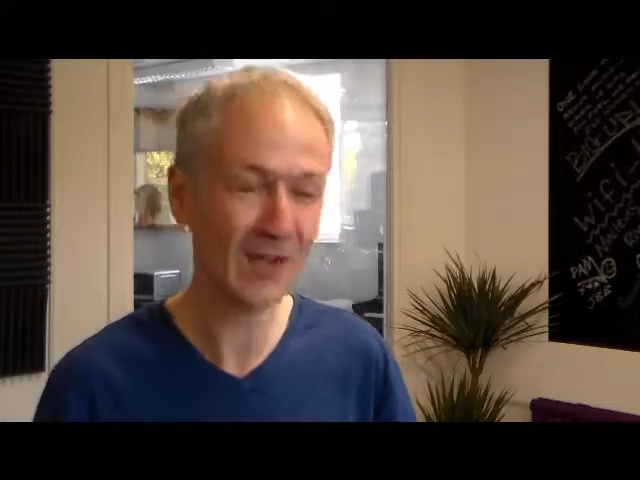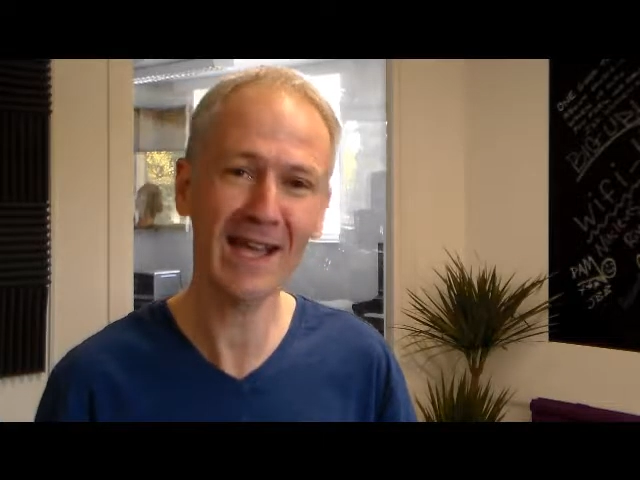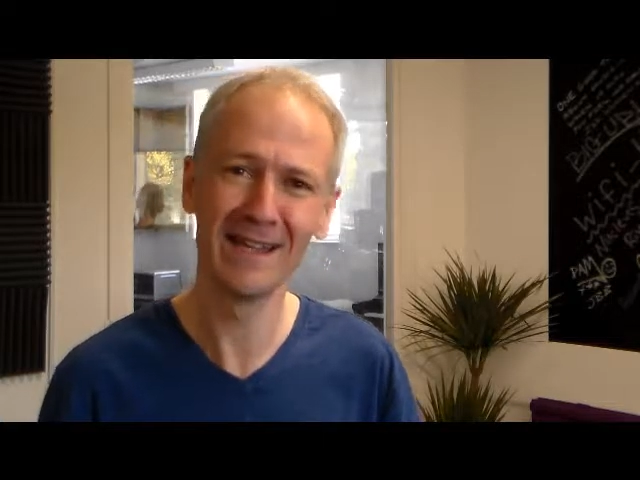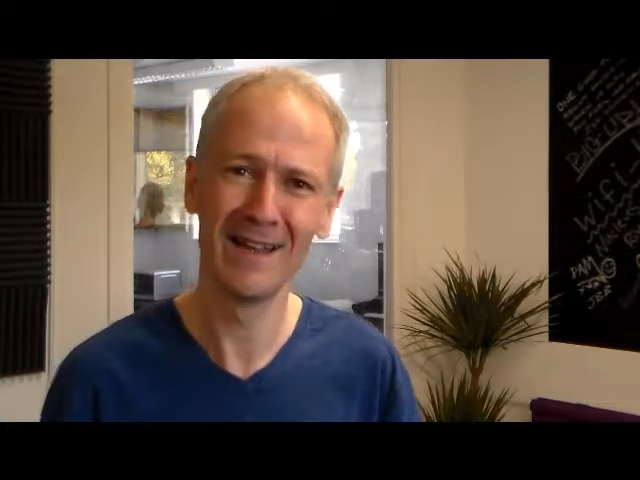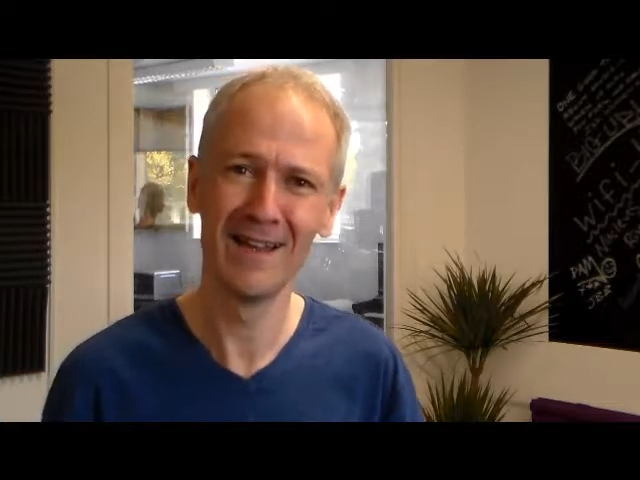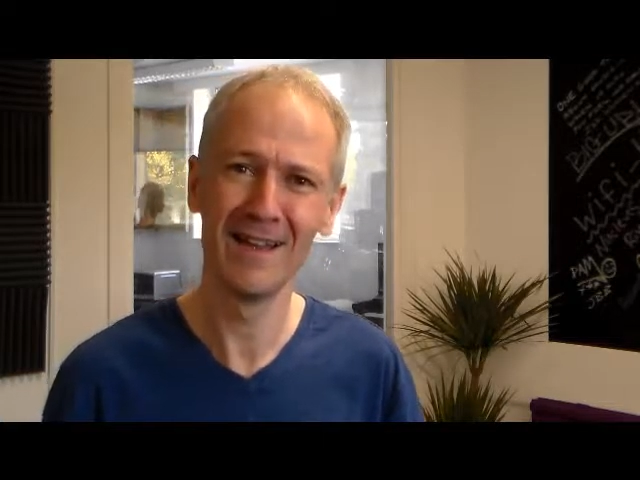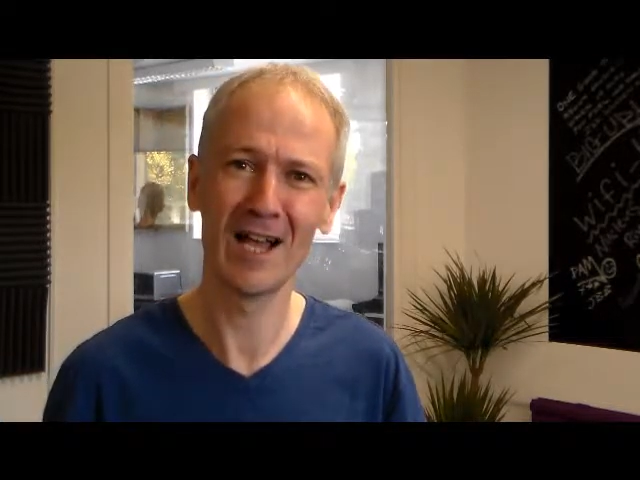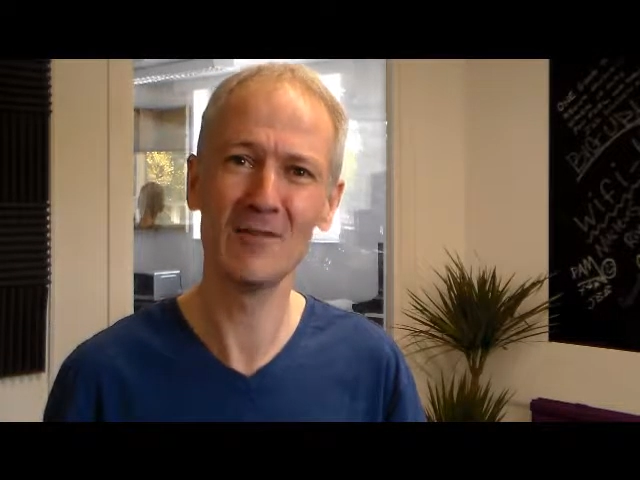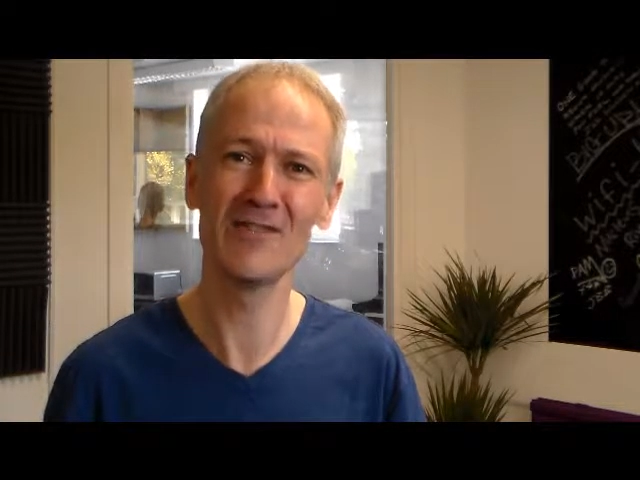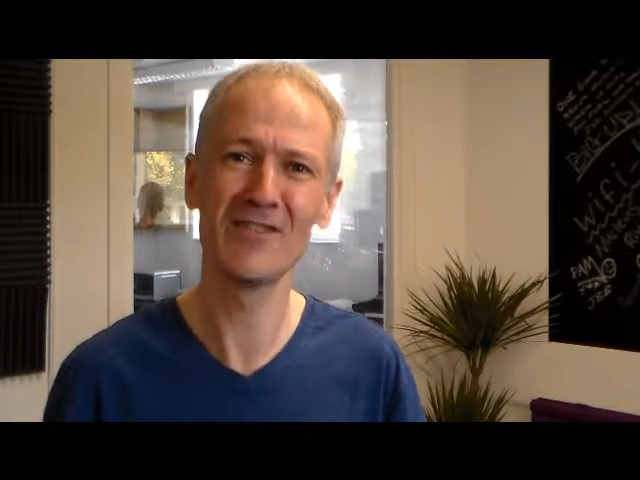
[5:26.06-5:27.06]
Okay,
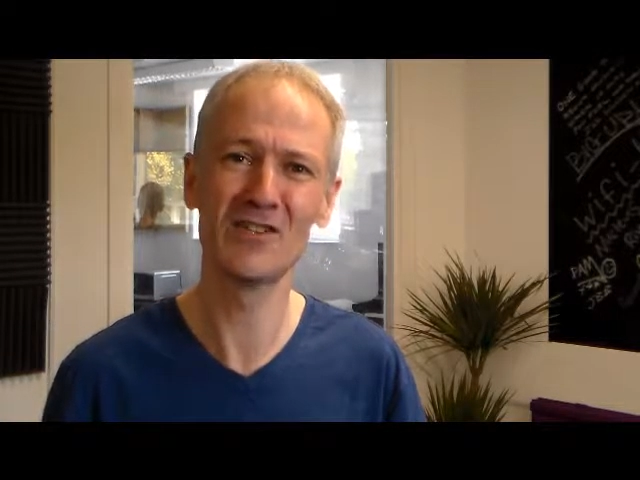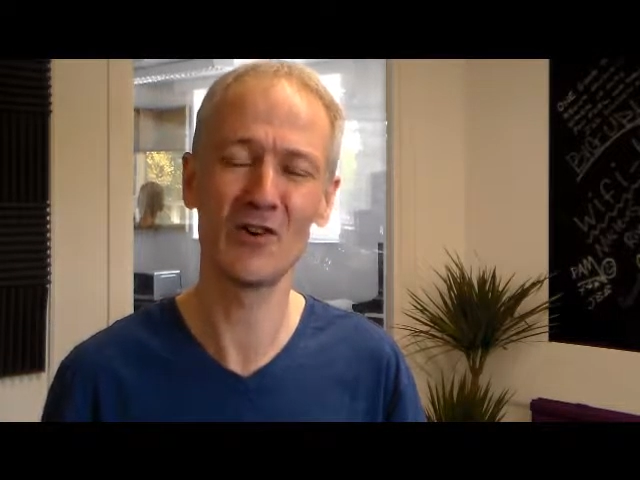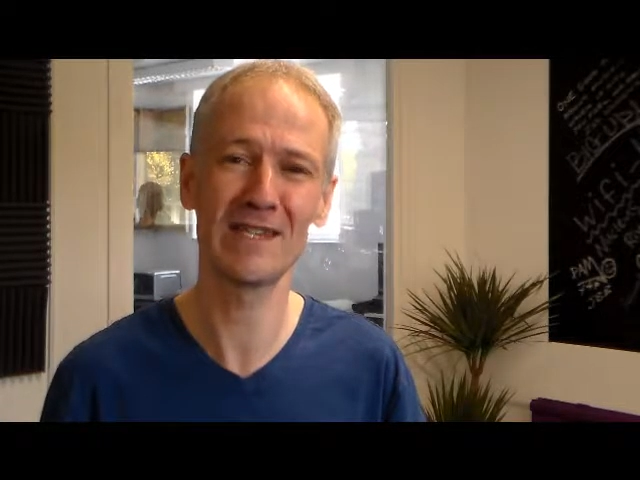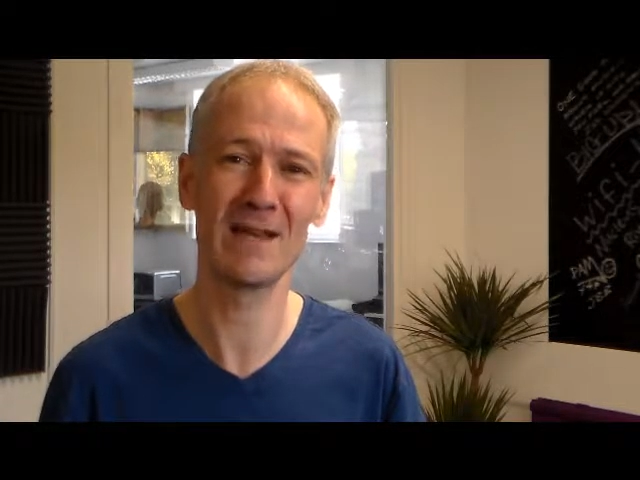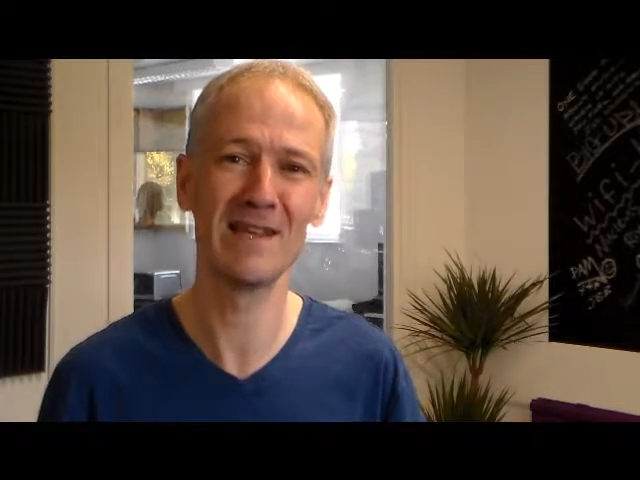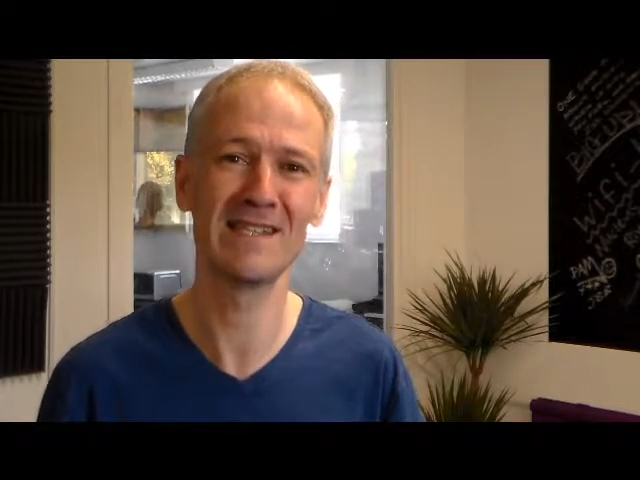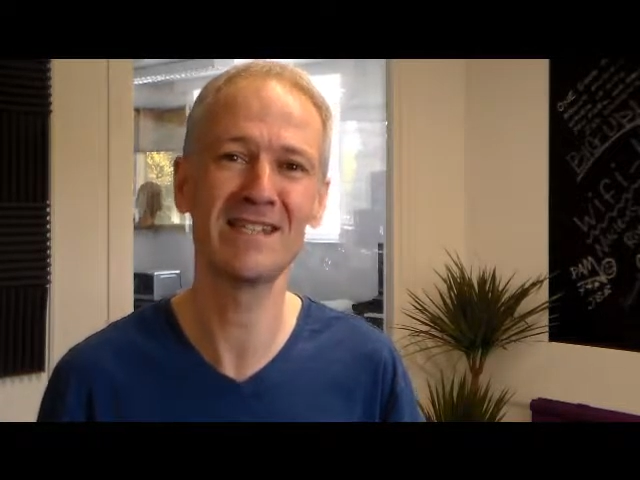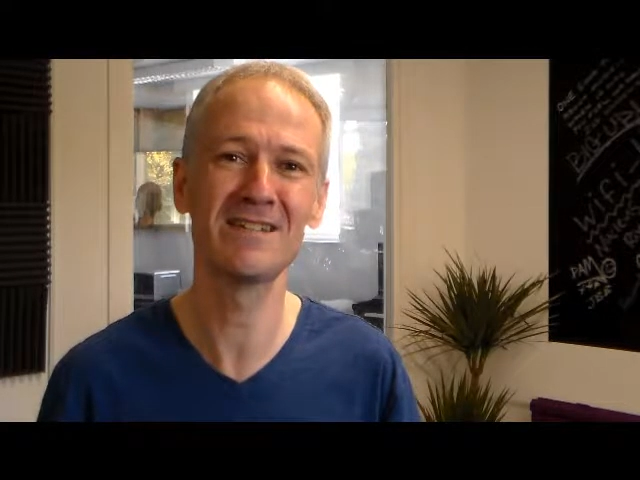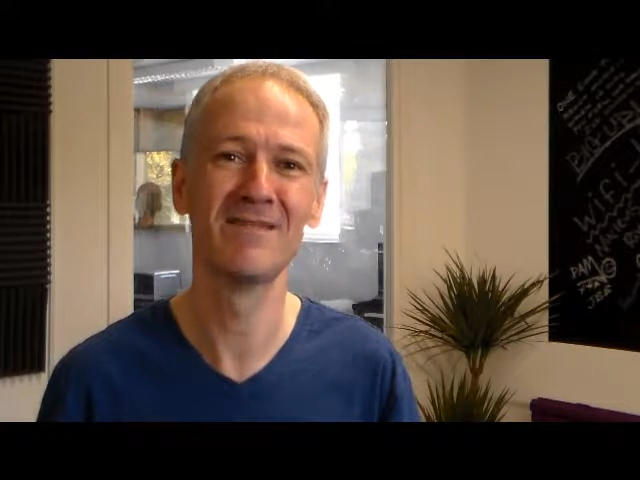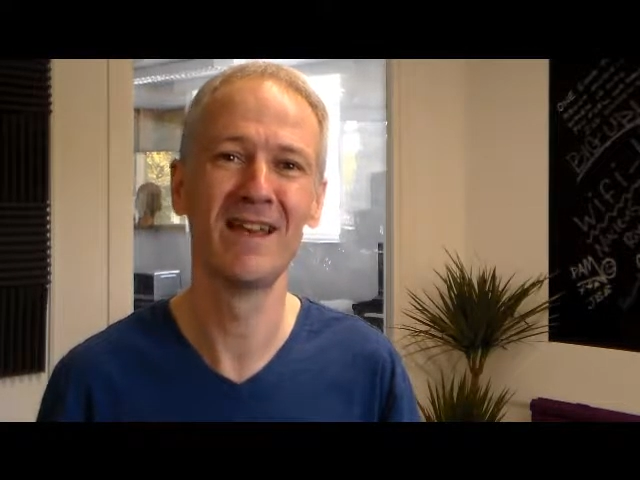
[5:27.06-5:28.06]
hope you've enjoyed that
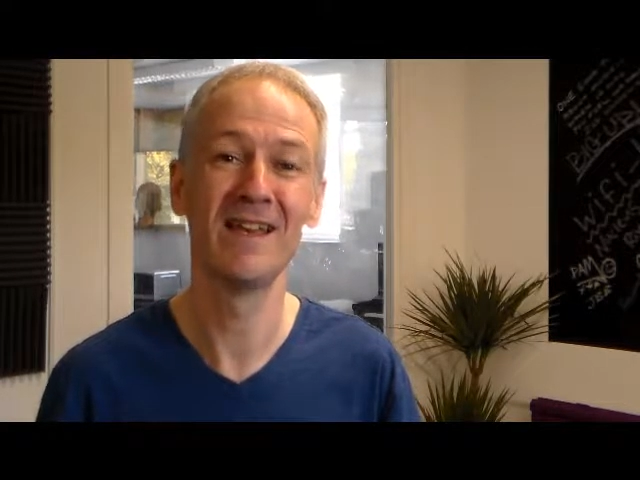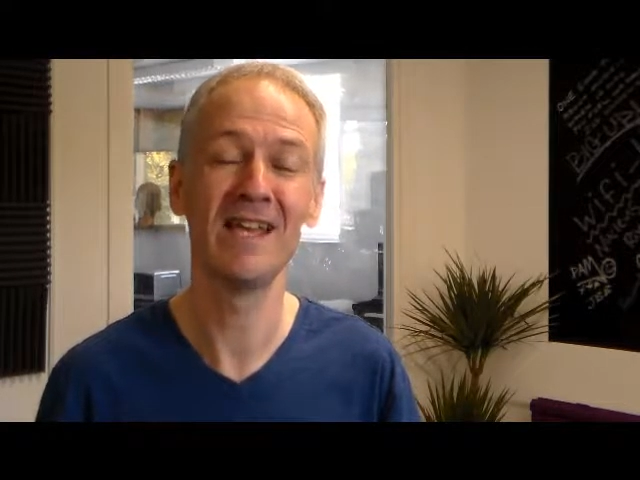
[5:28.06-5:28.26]
message.